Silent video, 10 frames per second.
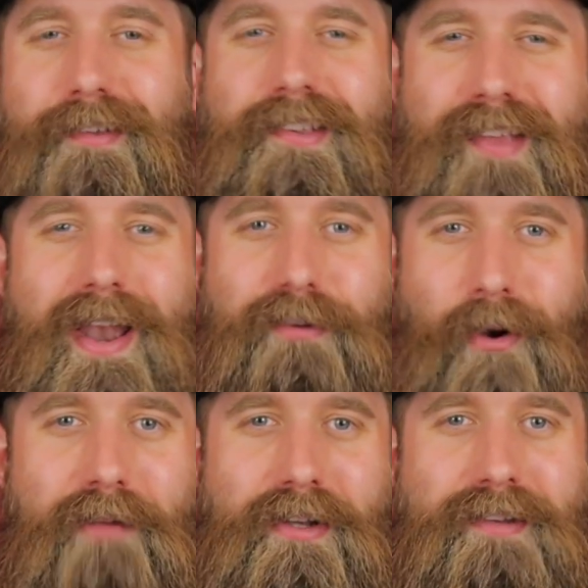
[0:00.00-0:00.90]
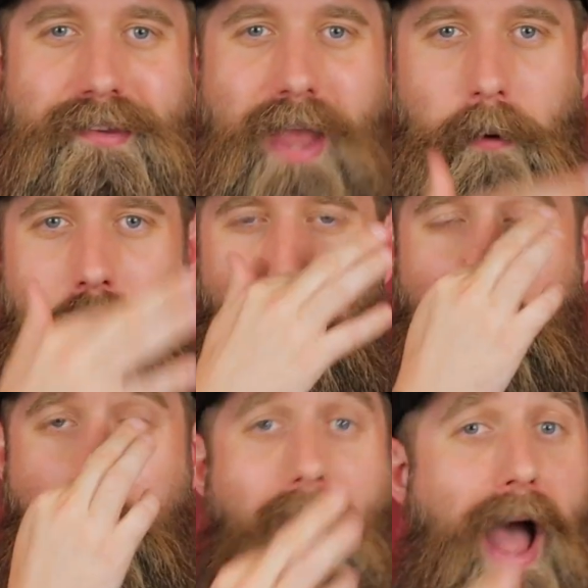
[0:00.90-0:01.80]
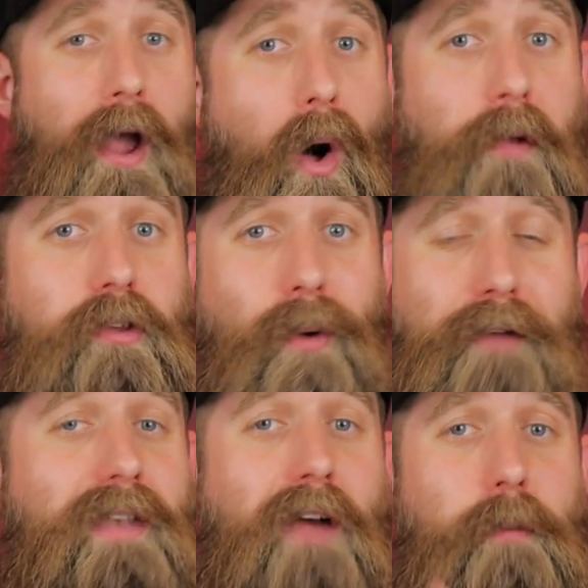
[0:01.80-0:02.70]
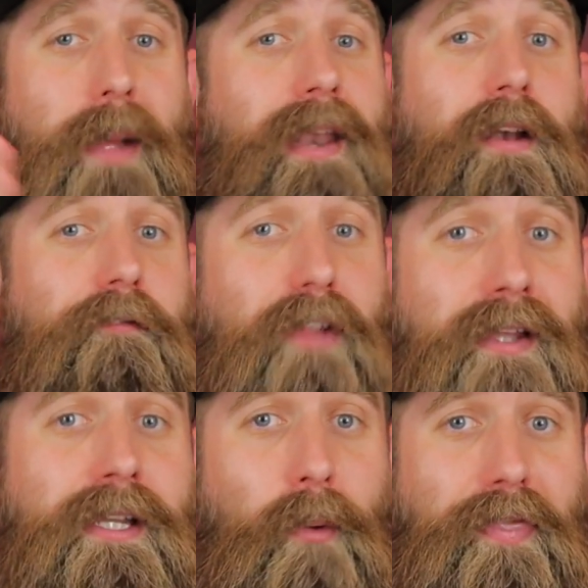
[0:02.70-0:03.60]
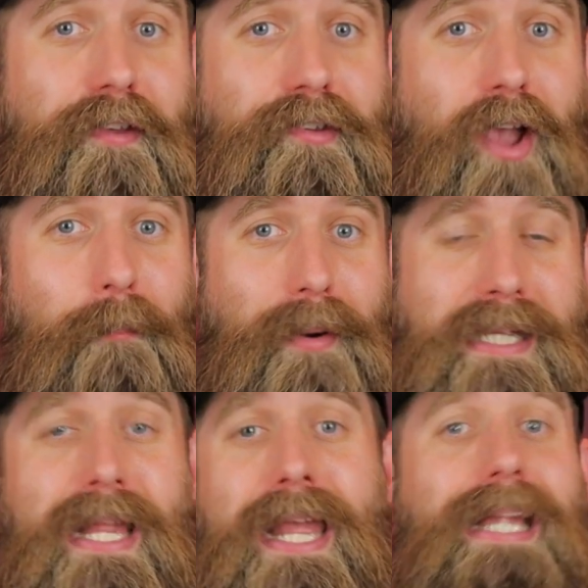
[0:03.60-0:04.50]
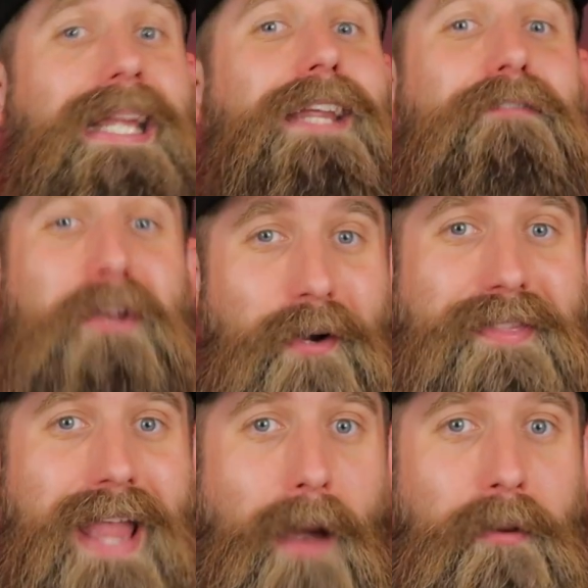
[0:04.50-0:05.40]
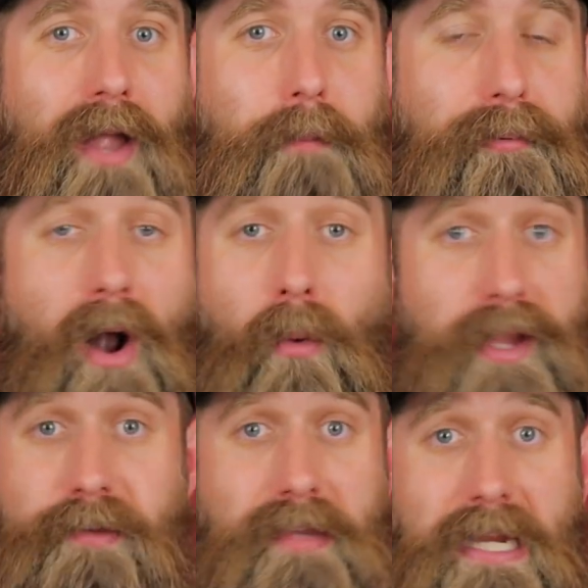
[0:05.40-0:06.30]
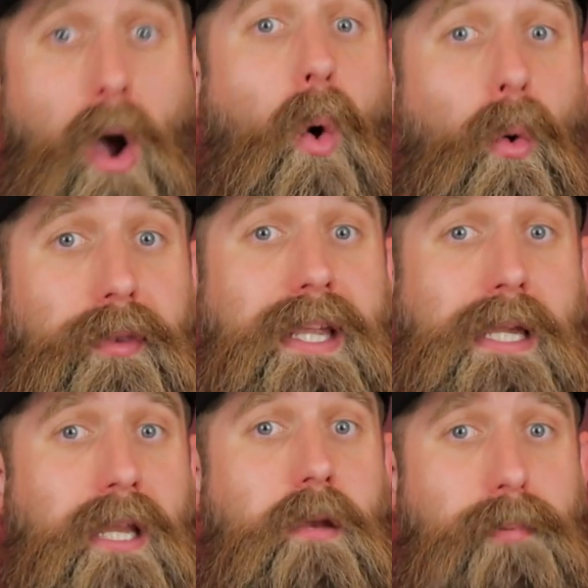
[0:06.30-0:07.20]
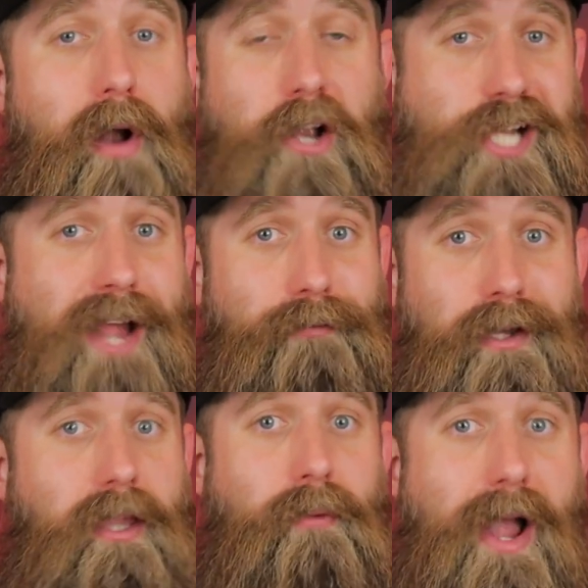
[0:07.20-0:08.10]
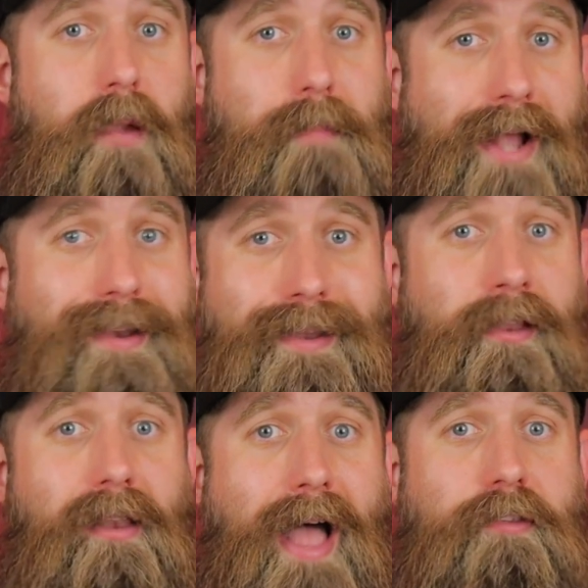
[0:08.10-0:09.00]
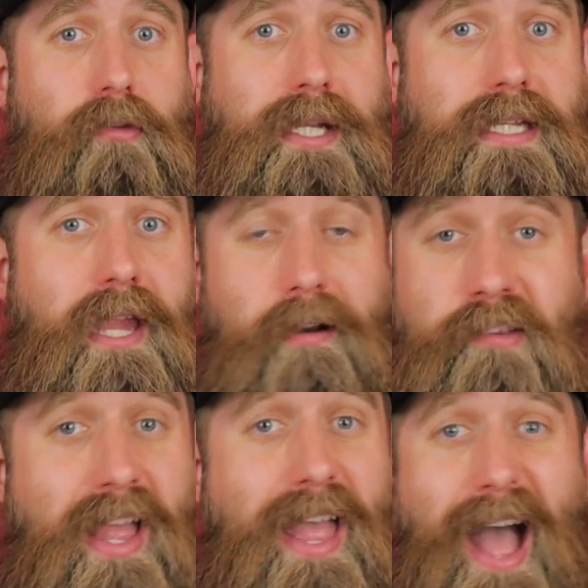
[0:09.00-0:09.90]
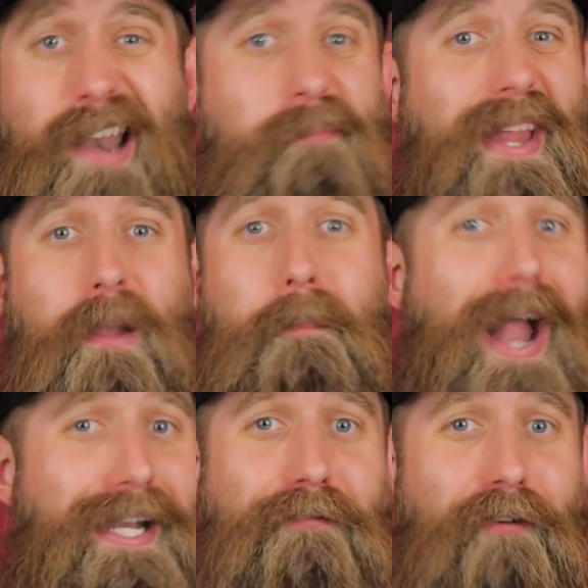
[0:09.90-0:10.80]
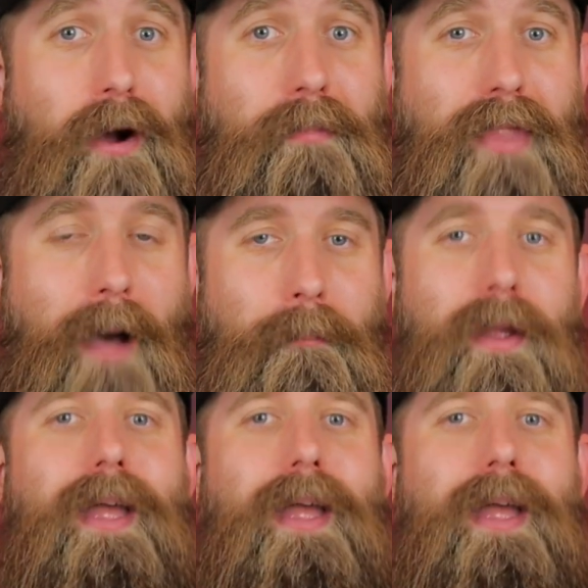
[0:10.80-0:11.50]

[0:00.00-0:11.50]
As I said, I don't have a discount code. I also have never been an affiliate with this company. Even with the Aberlite Pro is the only heated brush I've really recommended in the last three years. I didn't make a penny from them.